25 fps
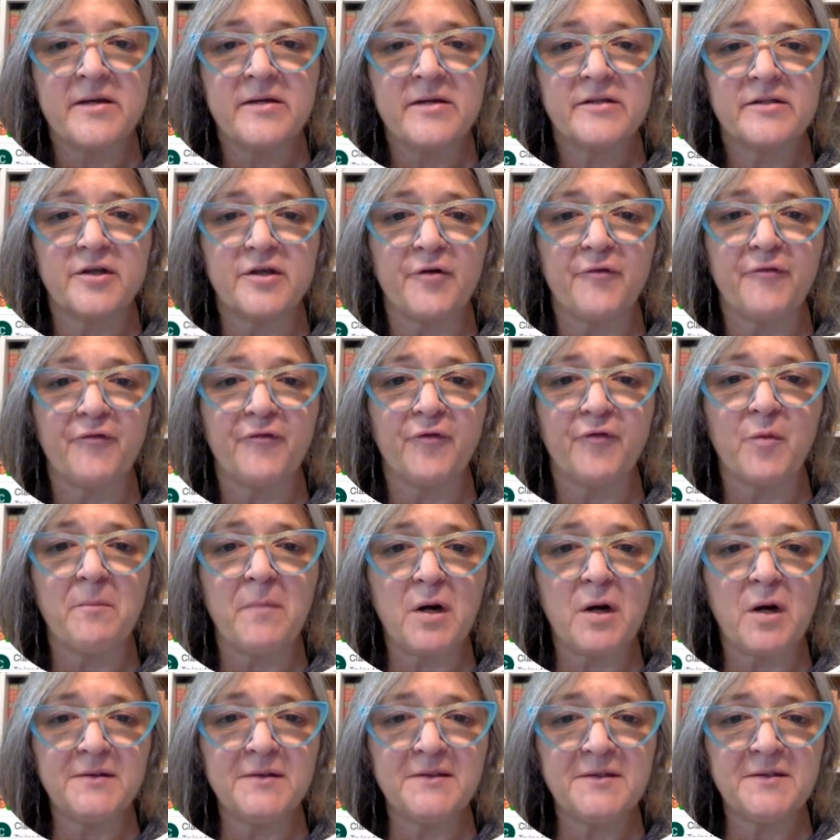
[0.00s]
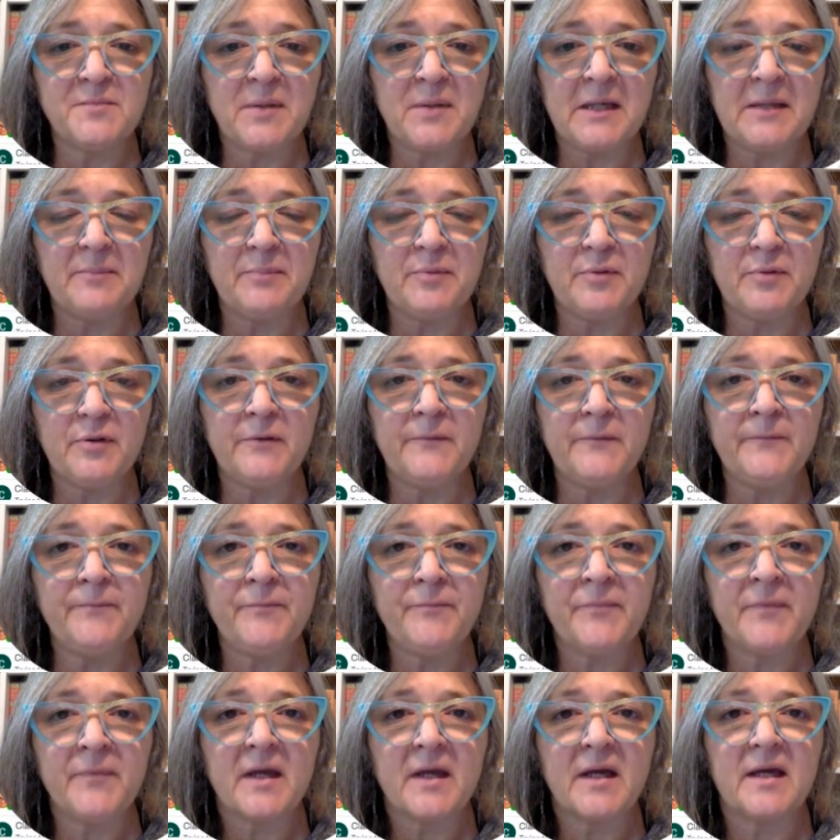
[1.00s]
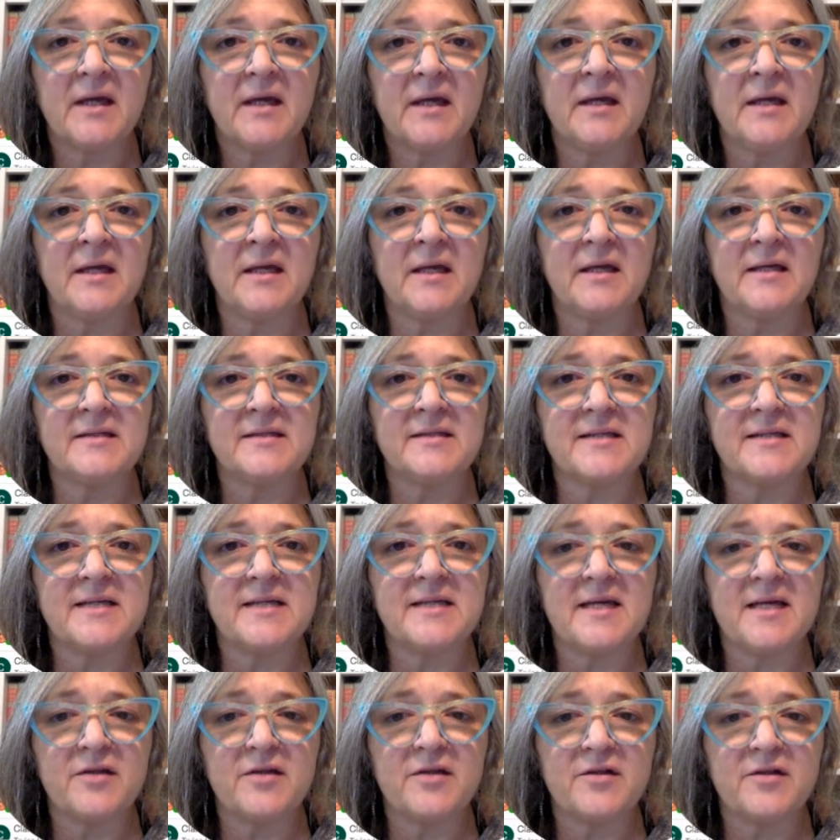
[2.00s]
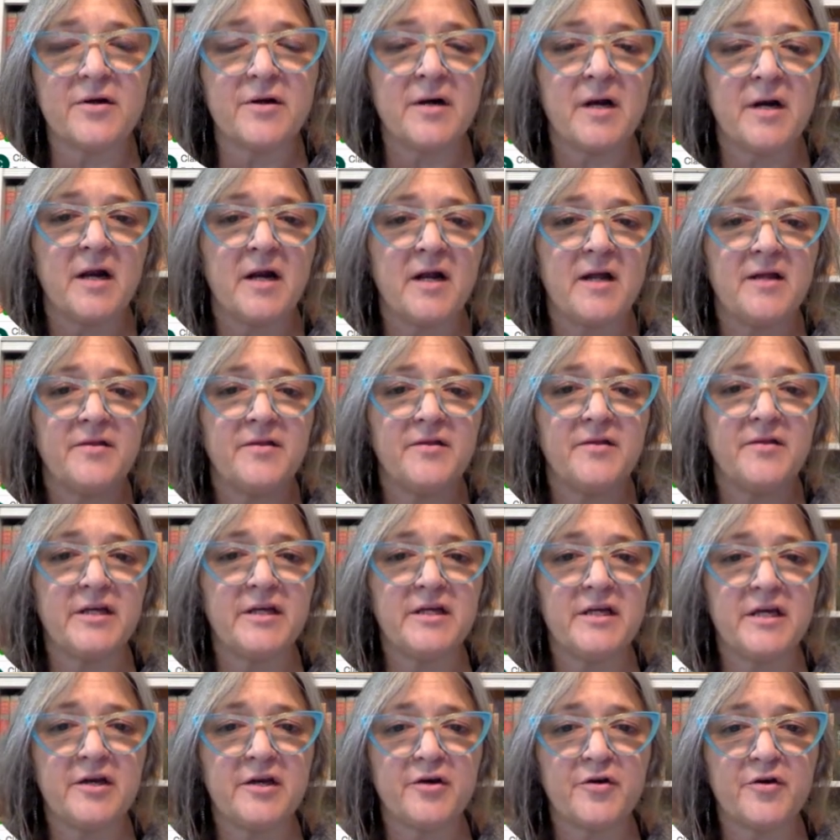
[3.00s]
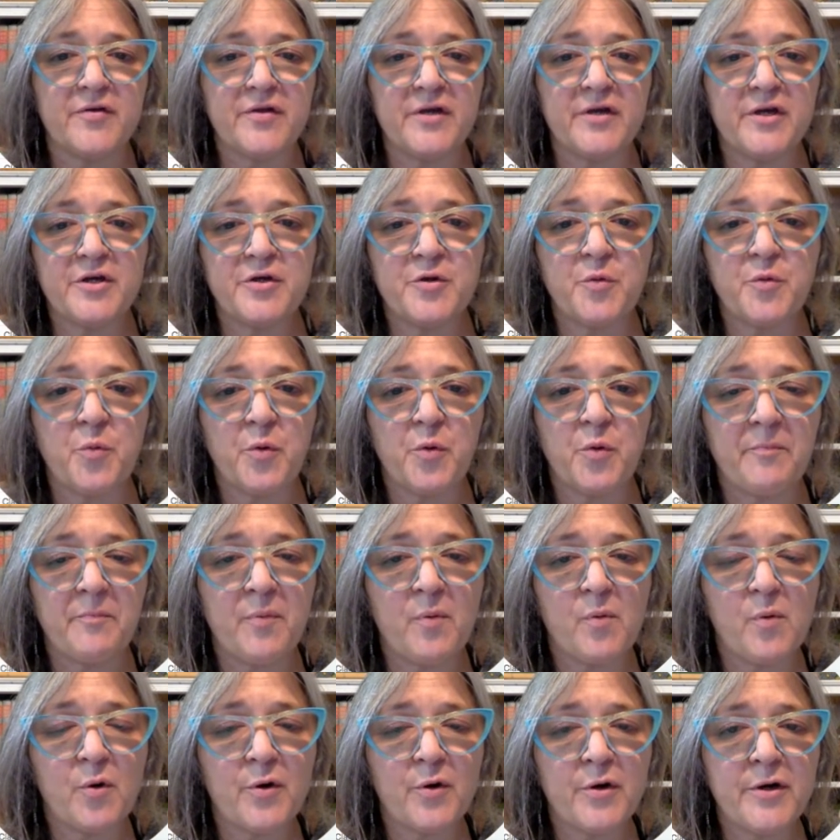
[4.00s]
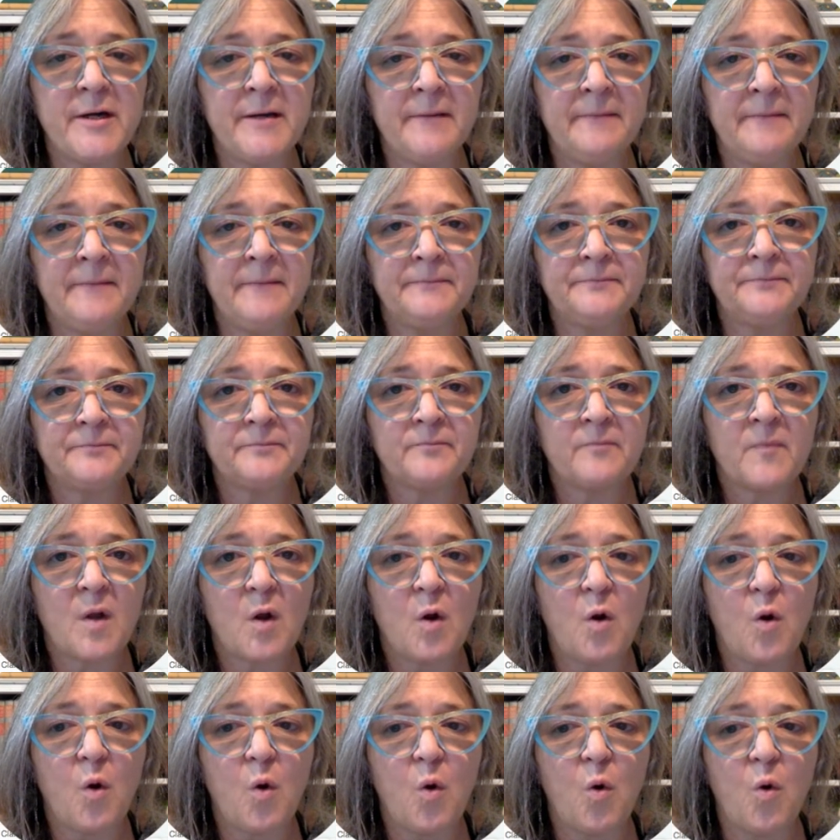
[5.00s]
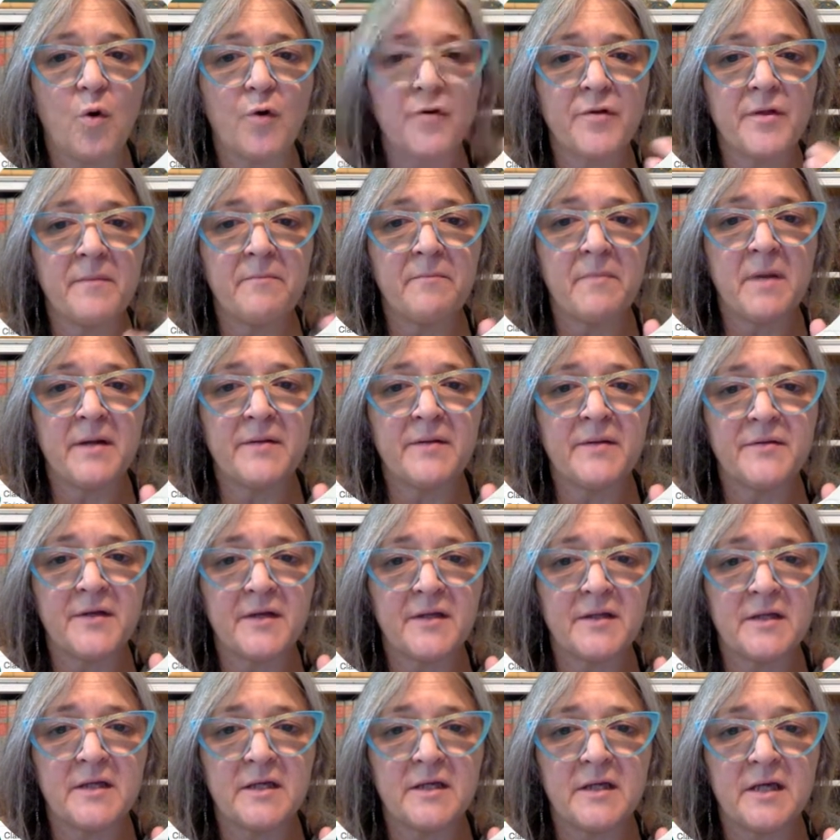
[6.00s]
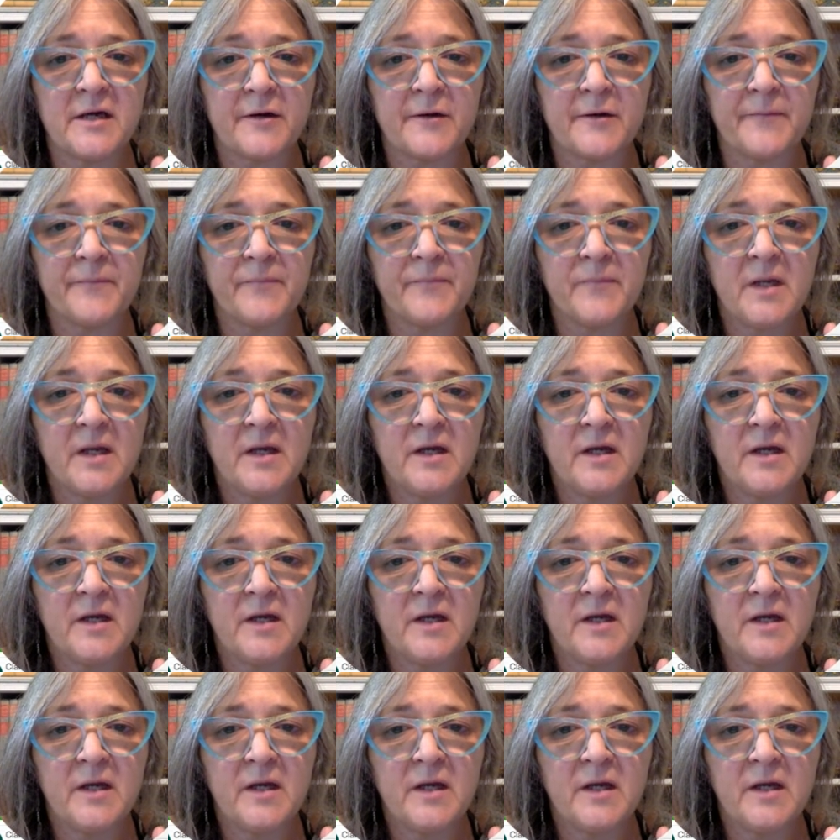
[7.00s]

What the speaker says: So for most people, it is either the year that you were born or the month and the year.